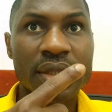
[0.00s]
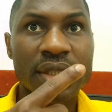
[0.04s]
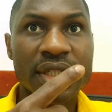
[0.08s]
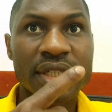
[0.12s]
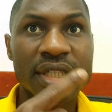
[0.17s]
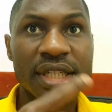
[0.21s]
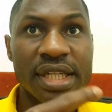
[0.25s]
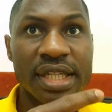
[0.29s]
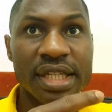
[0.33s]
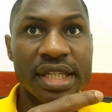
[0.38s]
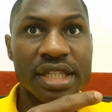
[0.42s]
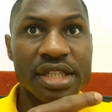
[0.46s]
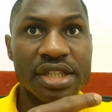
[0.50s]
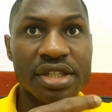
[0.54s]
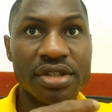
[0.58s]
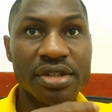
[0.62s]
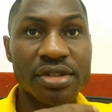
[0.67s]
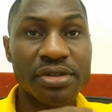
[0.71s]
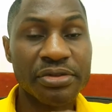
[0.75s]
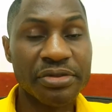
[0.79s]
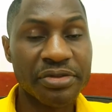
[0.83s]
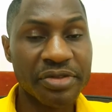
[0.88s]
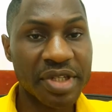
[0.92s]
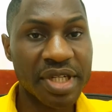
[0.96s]
the
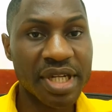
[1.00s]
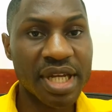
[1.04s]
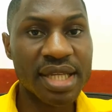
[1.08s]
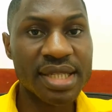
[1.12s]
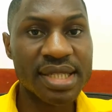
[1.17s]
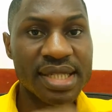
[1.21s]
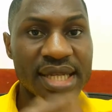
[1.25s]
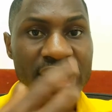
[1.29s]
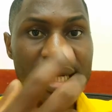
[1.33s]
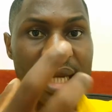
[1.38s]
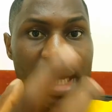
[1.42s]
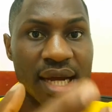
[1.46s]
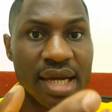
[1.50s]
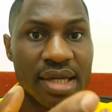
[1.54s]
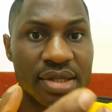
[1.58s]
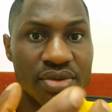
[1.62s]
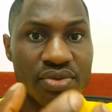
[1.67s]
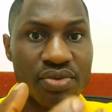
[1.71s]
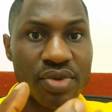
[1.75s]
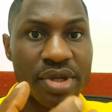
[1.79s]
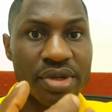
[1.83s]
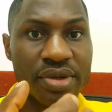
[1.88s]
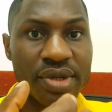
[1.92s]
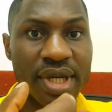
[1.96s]
Delegation of Finance and
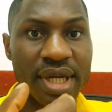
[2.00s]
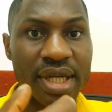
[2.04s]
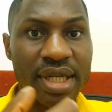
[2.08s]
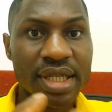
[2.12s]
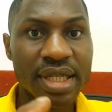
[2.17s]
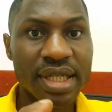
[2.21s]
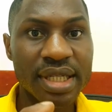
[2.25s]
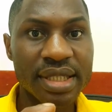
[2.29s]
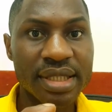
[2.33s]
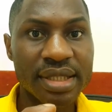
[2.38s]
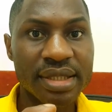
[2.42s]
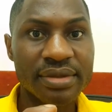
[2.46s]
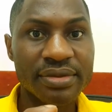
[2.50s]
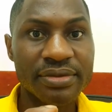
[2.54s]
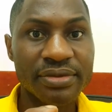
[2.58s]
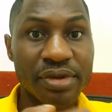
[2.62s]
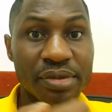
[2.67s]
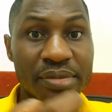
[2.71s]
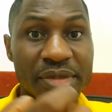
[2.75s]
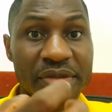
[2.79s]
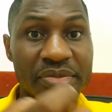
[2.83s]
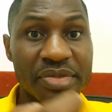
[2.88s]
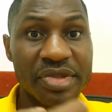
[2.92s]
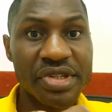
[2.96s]
ask where you can get it
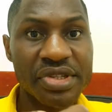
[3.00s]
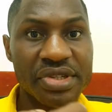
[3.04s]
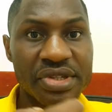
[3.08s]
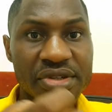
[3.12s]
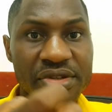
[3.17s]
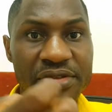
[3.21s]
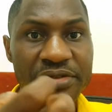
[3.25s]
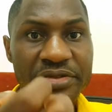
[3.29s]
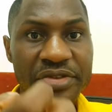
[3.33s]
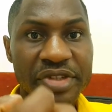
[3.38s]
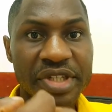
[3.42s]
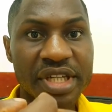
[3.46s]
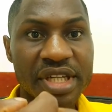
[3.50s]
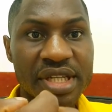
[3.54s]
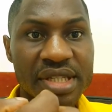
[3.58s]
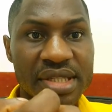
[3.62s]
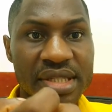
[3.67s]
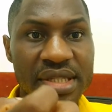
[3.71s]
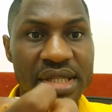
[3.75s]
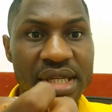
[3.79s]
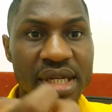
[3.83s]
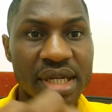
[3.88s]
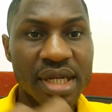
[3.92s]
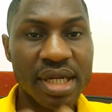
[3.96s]
from the Ministry of
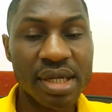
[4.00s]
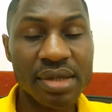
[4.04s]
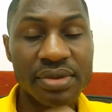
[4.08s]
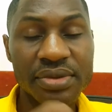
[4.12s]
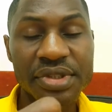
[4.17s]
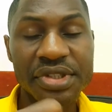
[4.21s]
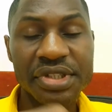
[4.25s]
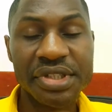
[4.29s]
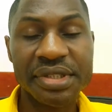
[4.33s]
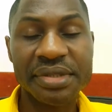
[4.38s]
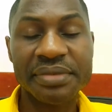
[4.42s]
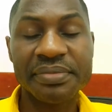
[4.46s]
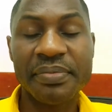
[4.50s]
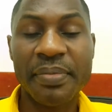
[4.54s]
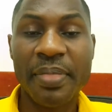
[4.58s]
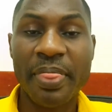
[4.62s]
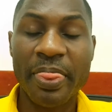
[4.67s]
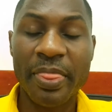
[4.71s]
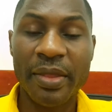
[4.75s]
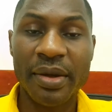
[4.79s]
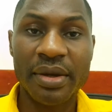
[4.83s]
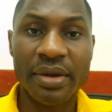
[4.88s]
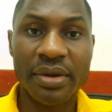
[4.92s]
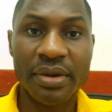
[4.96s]
Finance in your country,
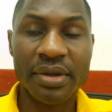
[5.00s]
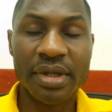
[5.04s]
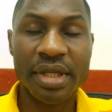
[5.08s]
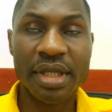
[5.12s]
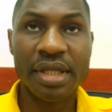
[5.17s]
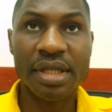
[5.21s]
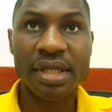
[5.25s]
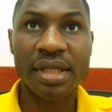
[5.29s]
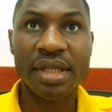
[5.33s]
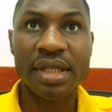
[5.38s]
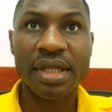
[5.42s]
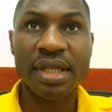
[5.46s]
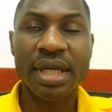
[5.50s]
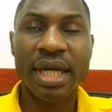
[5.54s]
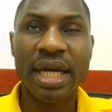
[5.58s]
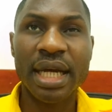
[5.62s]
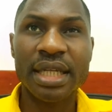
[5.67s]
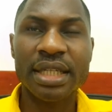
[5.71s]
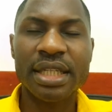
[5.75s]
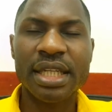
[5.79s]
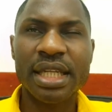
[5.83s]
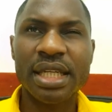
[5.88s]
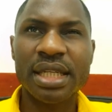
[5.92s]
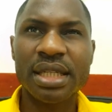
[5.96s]
okay?
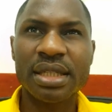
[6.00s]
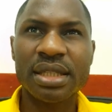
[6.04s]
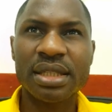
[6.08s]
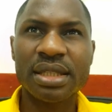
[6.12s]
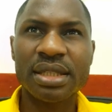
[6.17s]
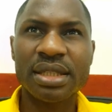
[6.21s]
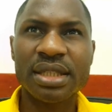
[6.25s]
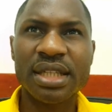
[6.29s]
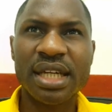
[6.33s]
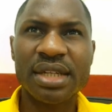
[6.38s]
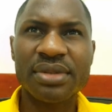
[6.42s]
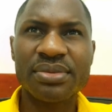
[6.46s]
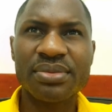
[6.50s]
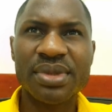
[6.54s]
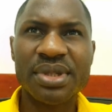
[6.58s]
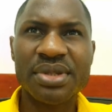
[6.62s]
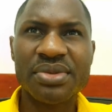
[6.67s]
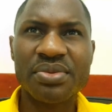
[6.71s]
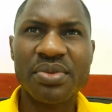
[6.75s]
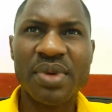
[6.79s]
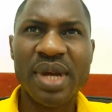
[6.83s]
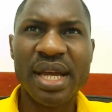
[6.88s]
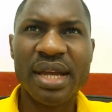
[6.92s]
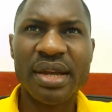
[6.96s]
I think that
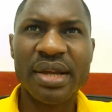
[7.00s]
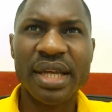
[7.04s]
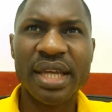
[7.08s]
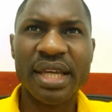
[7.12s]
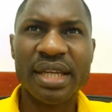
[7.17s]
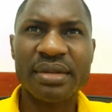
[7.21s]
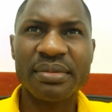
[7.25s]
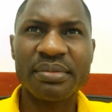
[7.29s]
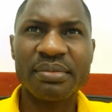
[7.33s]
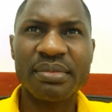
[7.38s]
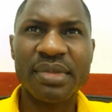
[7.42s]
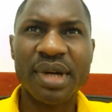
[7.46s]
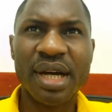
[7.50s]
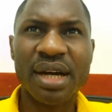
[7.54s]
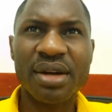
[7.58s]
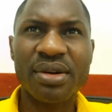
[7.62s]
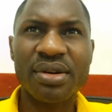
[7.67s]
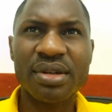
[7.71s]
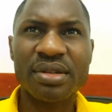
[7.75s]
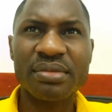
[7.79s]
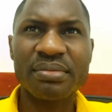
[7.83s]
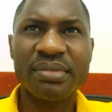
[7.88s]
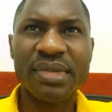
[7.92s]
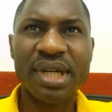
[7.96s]
was where I
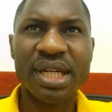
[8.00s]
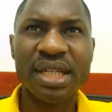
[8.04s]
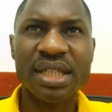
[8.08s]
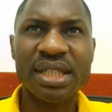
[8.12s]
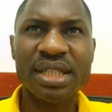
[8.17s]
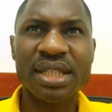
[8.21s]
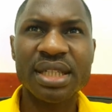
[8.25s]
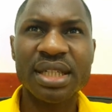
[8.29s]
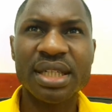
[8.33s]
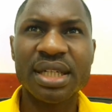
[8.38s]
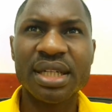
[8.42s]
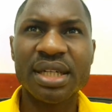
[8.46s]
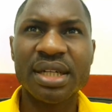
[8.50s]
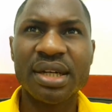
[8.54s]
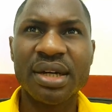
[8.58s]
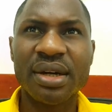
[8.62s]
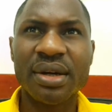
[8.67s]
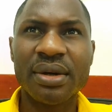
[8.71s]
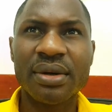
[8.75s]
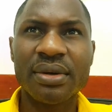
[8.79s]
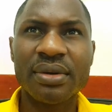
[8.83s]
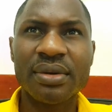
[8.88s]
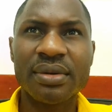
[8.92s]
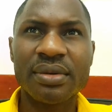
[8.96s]
got mine.
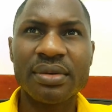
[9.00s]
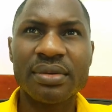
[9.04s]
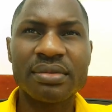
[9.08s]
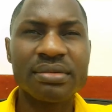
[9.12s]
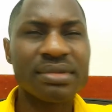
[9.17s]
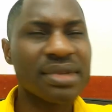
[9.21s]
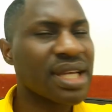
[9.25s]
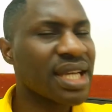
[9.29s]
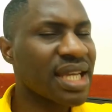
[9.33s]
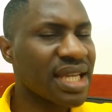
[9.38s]
Or